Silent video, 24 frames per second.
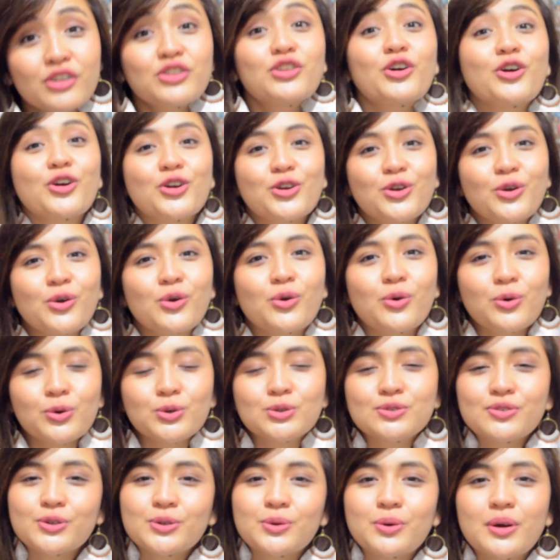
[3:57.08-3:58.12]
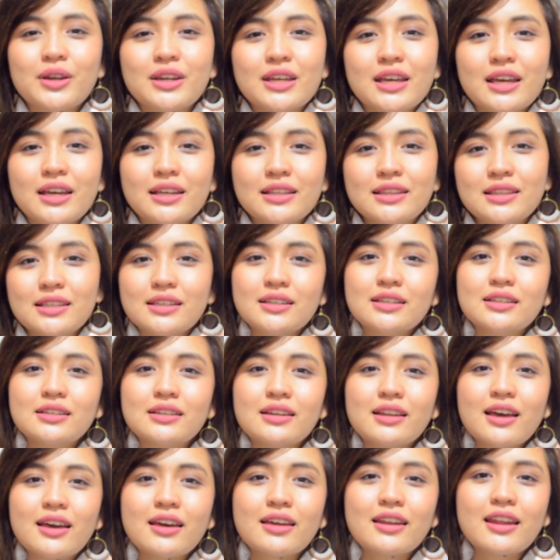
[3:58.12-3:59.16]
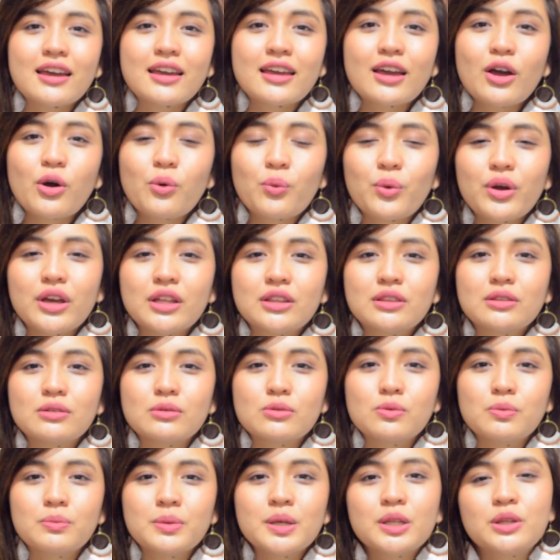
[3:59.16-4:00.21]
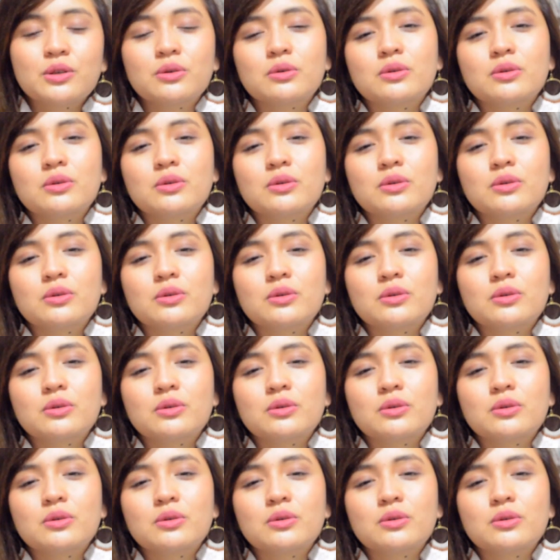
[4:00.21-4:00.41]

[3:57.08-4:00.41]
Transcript: what are your goals for 2018. And I can't wait to